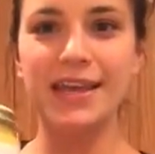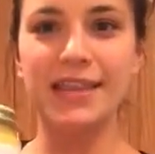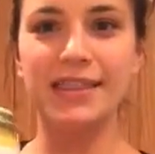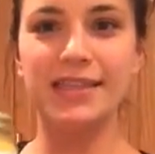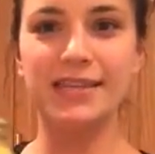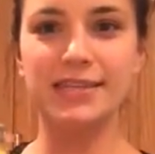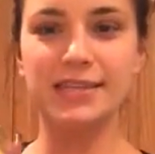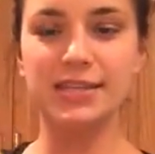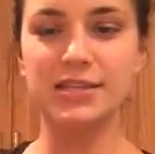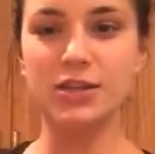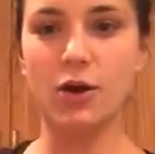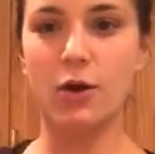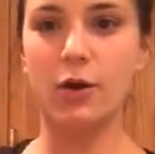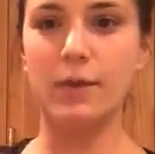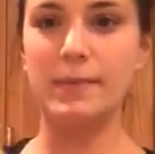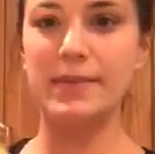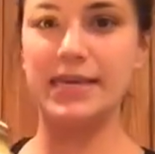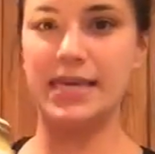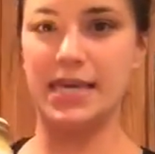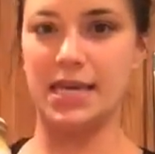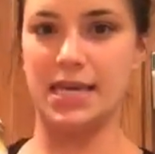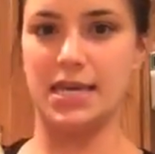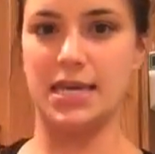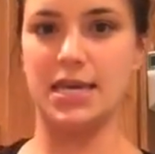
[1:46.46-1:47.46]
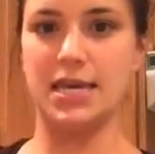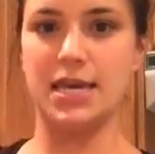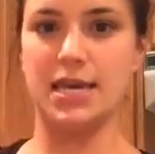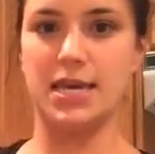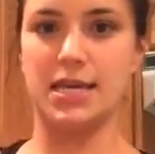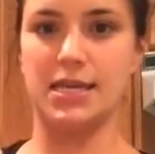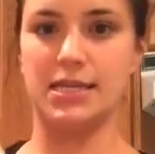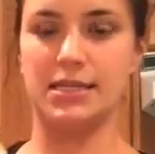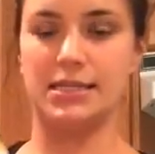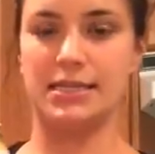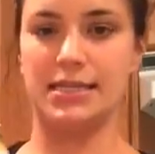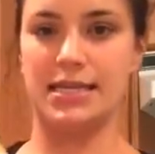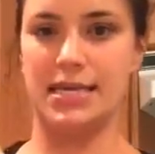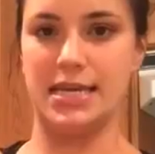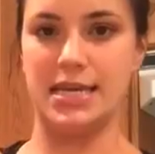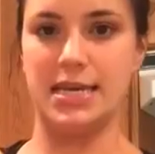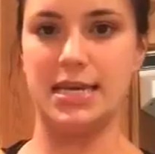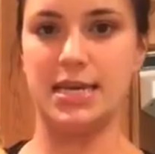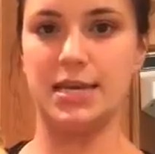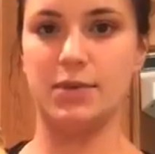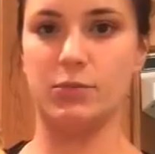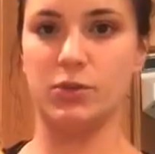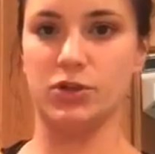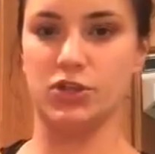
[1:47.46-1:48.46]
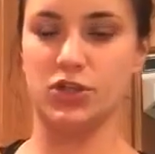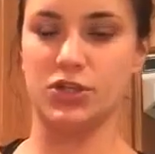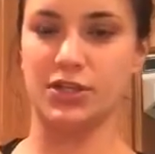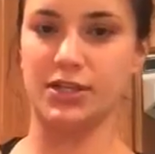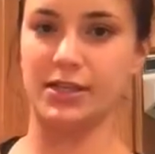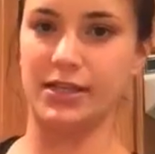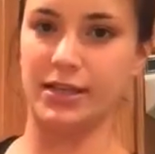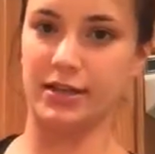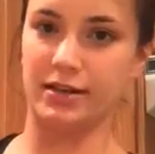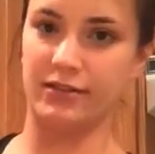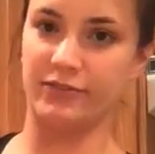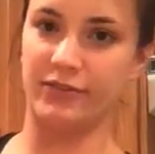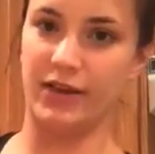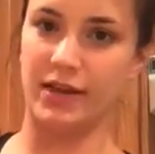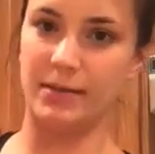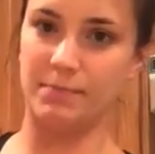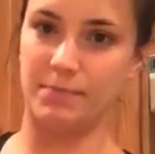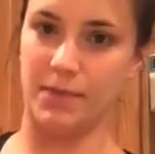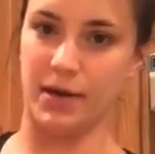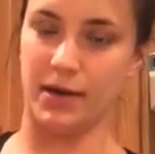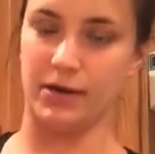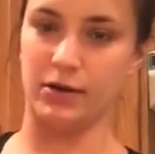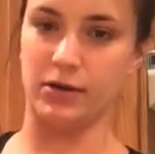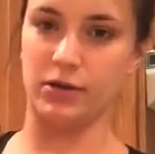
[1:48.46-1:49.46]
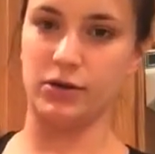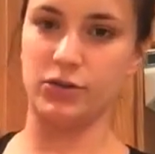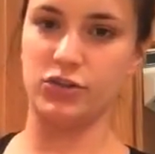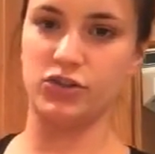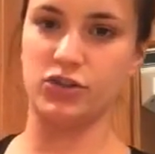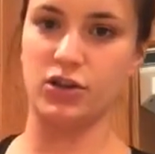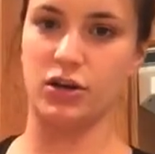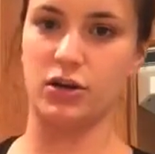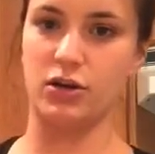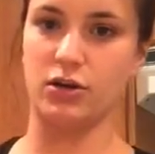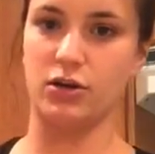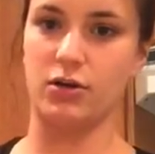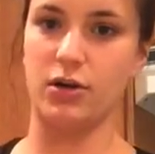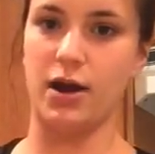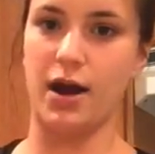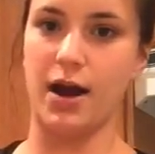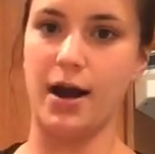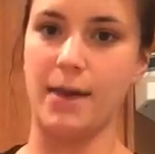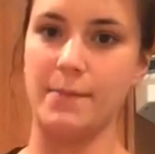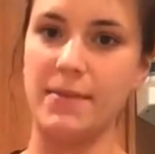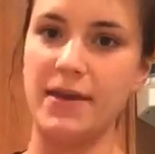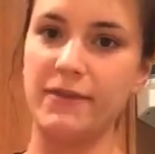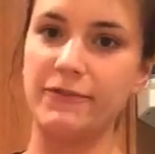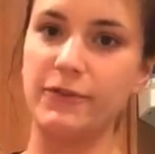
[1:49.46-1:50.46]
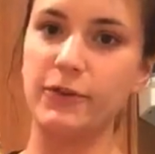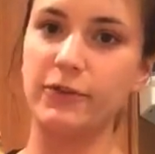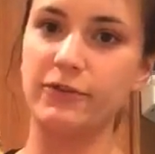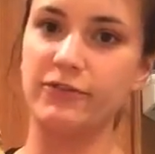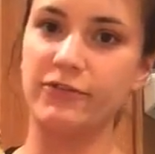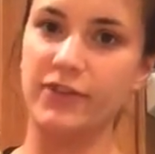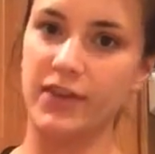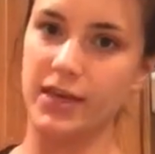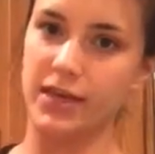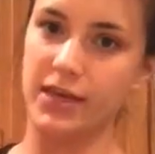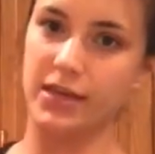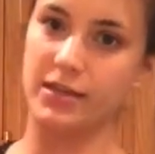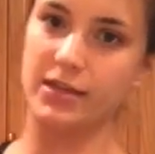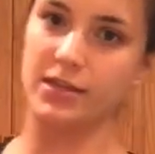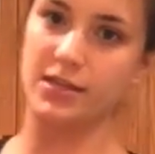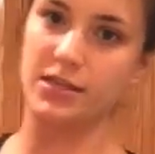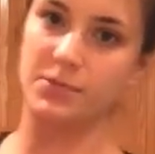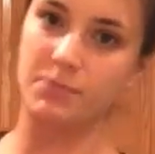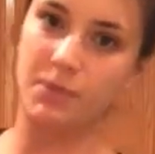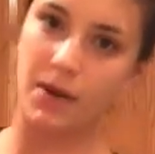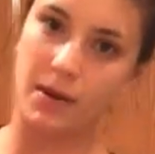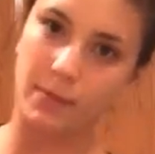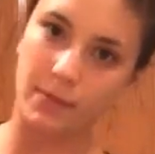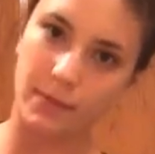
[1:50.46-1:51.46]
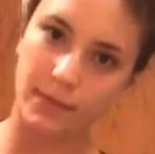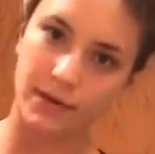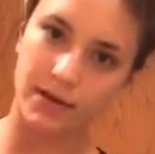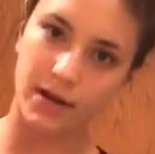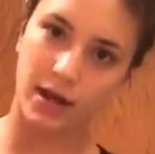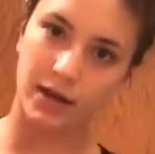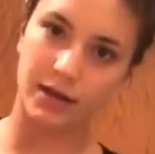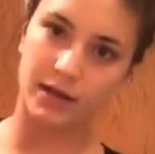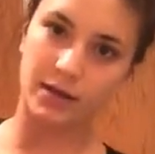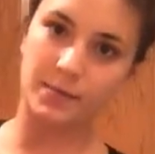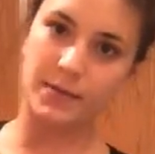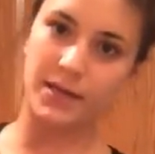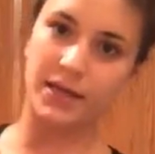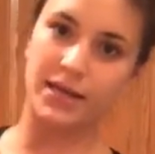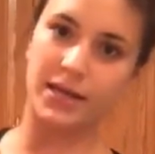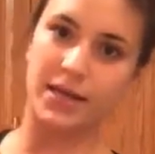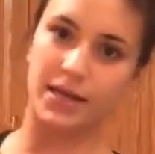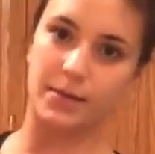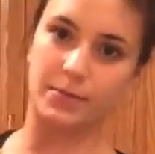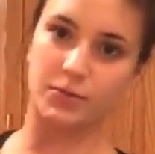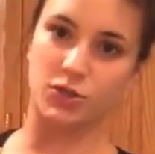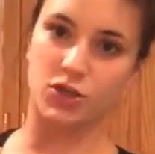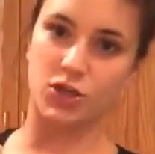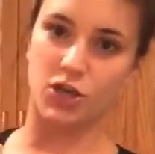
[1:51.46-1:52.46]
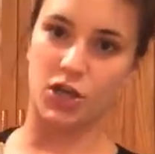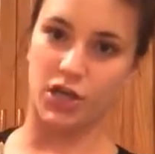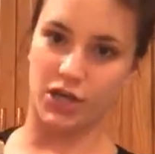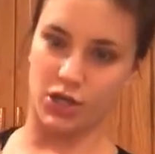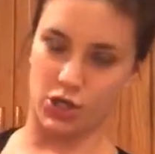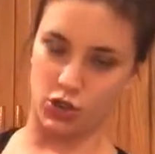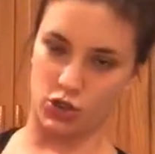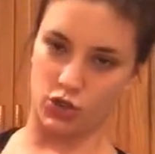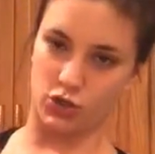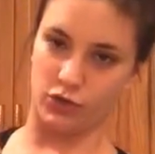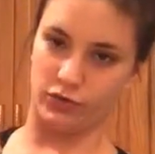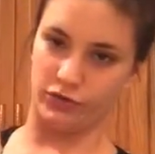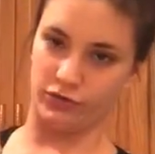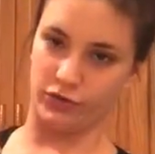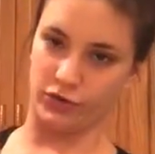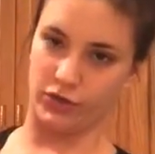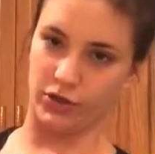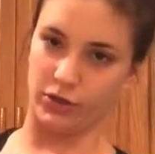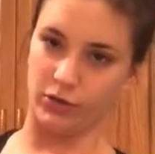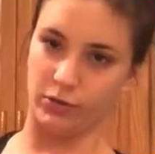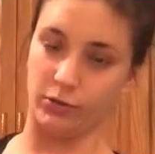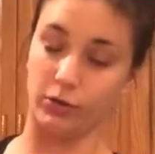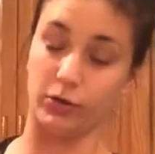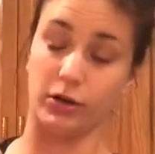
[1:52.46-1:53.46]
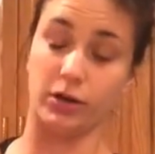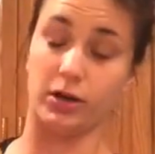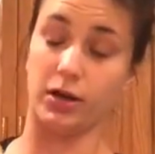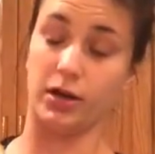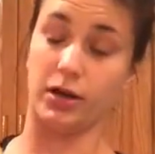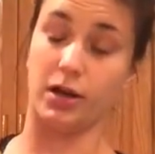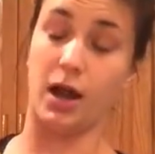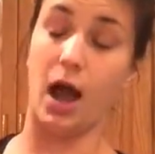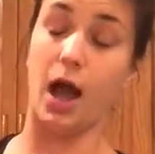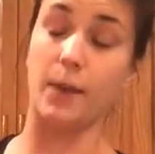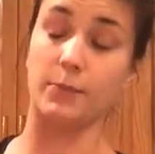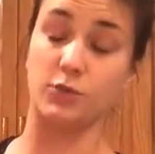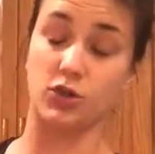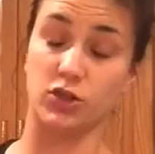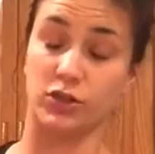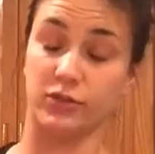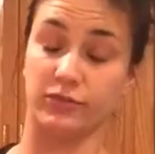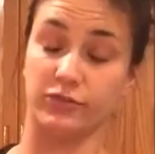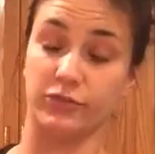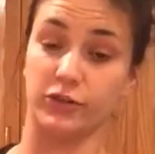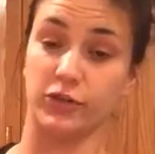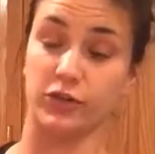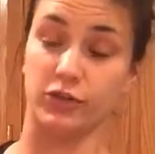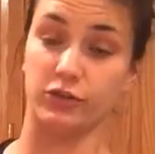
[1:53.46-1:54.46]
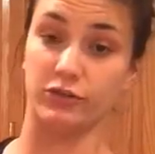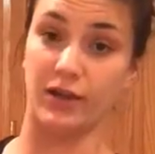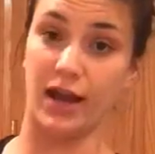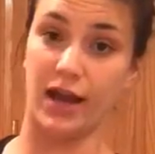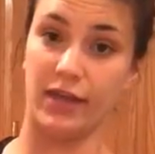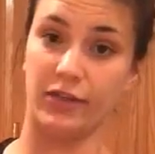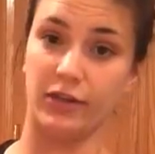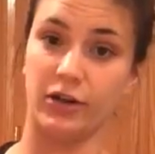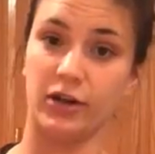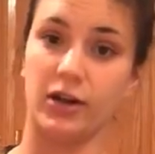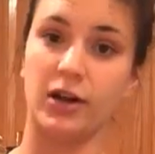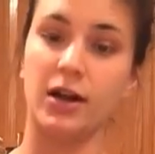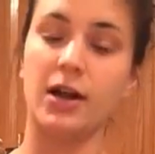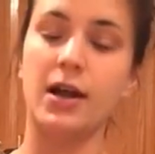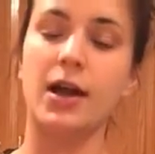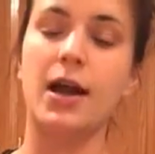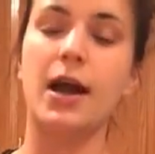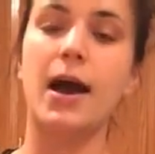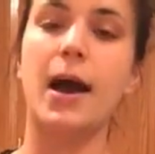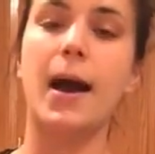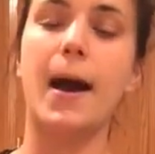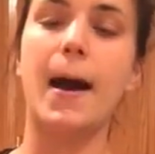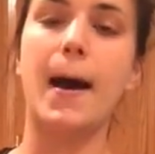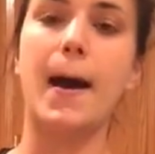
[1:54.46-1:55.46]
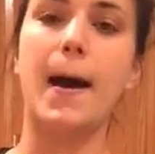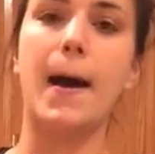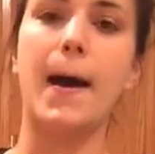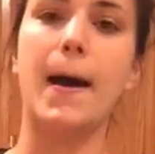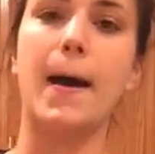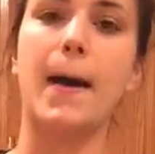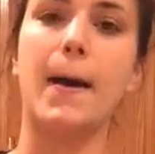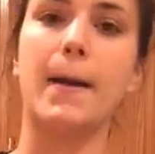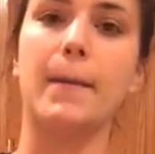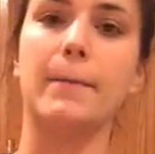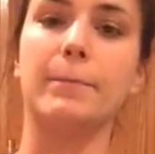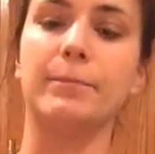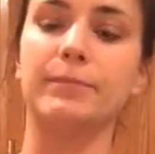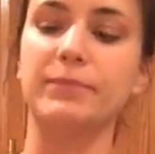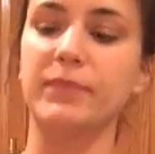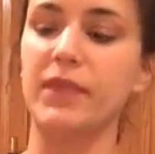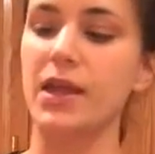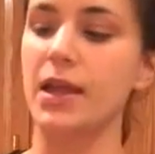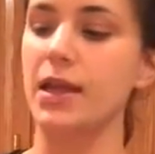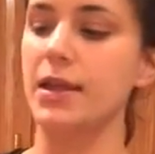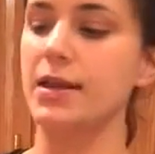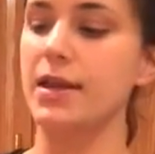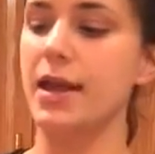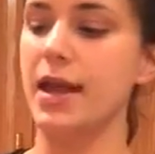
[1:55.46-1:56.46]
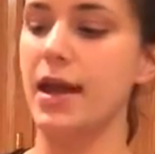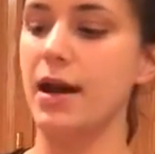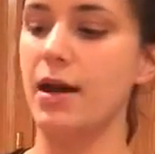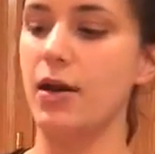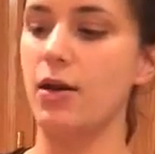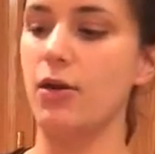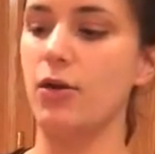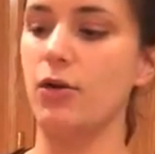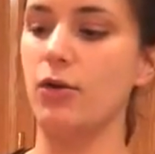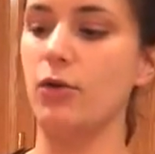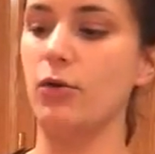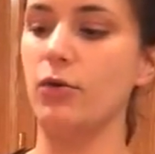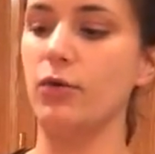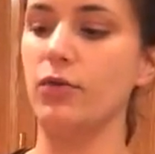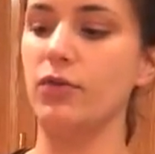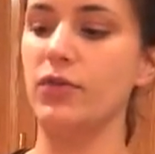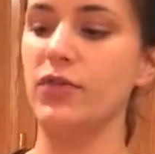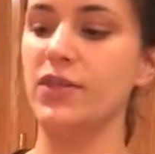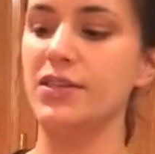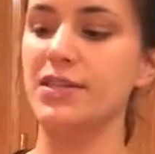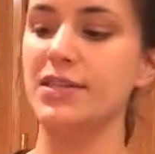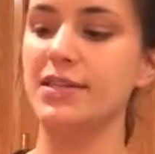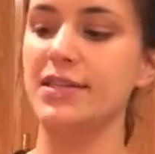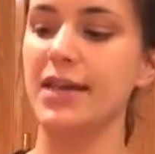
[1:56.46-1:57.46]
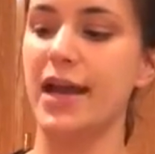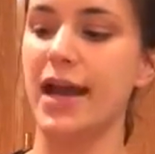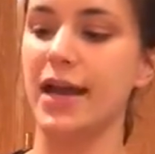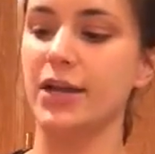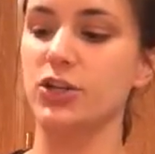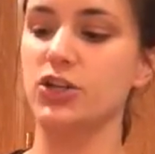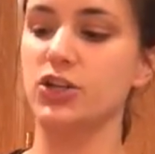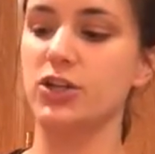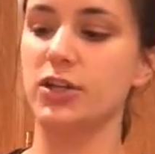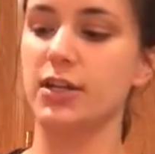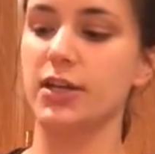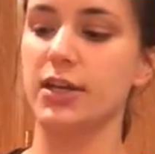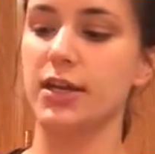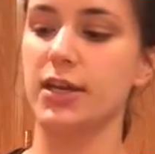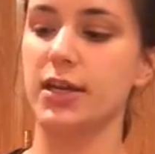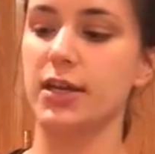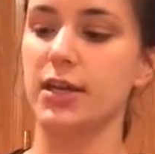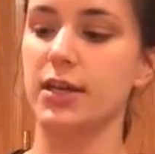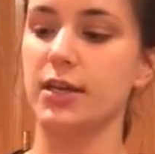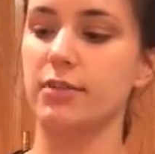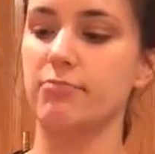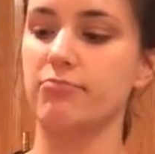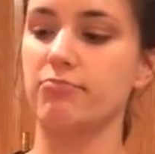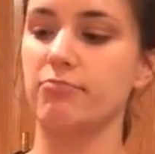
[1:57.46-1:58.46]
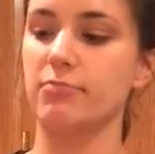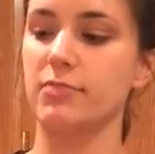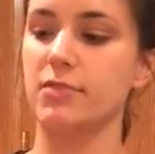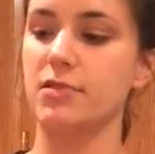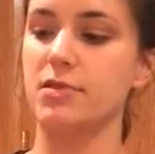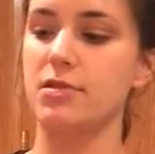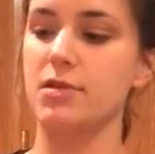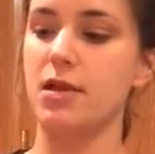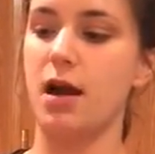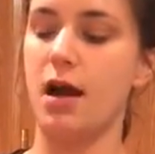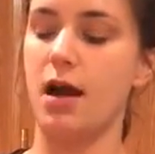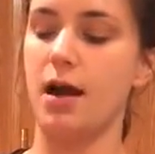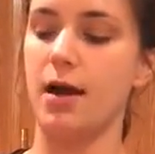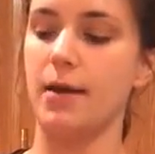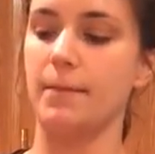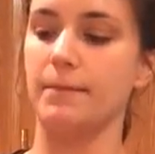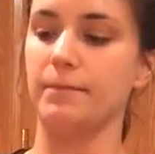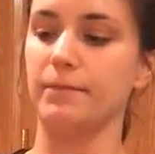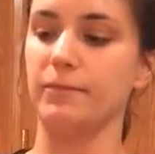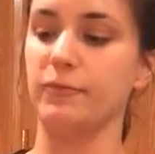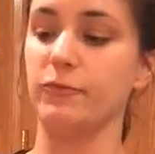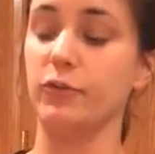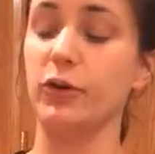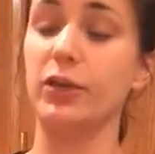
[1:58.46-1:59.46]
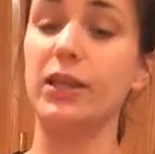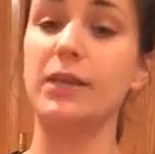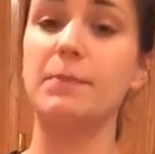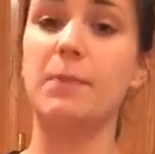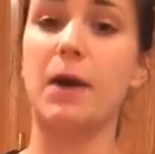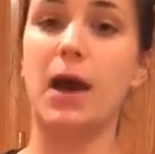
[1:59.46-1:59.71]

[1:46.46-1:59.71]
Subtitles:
this is OM-ghee. It is ghee, which is clarified butter. So if you're vegan, this is probably not going to be an issue for you, or an option for you, rather. Now, this is actually really